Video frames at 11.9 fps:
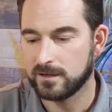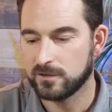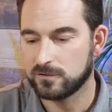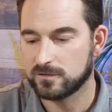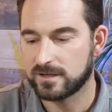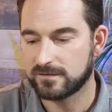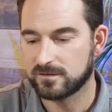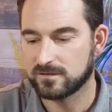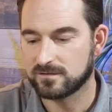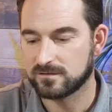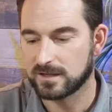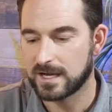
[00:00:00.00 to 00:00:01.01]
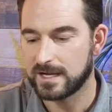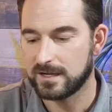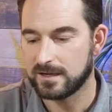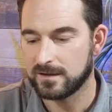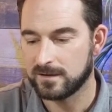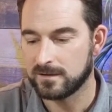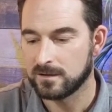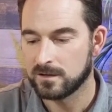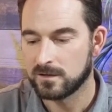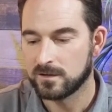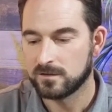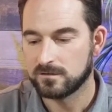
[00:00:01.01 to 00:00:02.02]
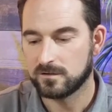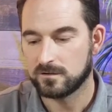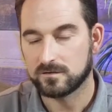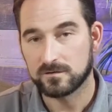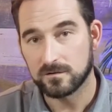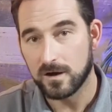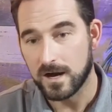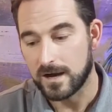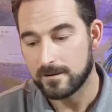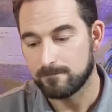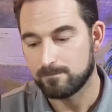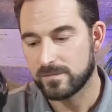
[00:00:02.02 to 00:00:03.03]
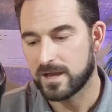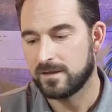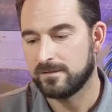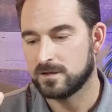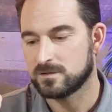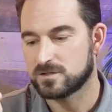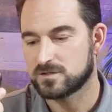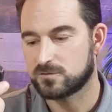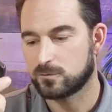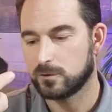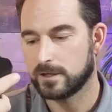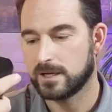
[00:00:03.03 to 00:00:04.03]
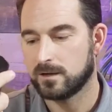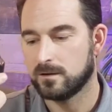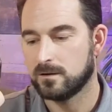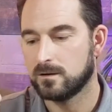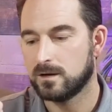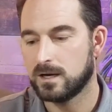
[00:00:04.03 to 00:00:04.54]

You just have to slide it in to the slot and then screw it in.